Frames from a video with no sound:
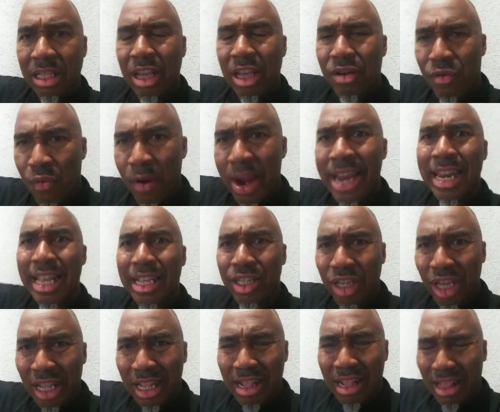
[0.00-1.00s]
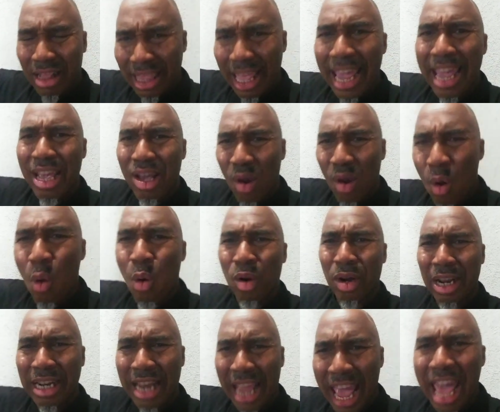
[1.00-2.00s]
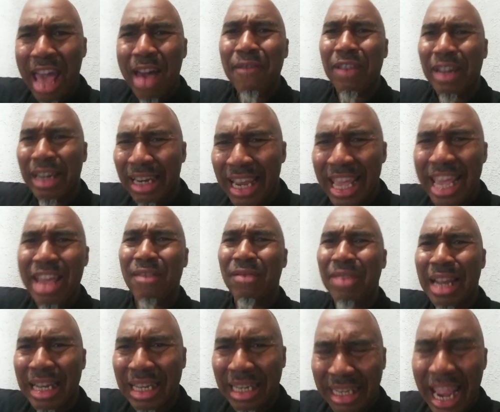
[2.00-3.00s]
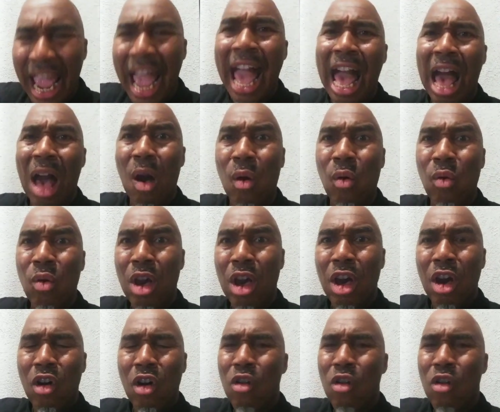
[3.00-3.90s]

the greatest clay quarter to ever live Nadal,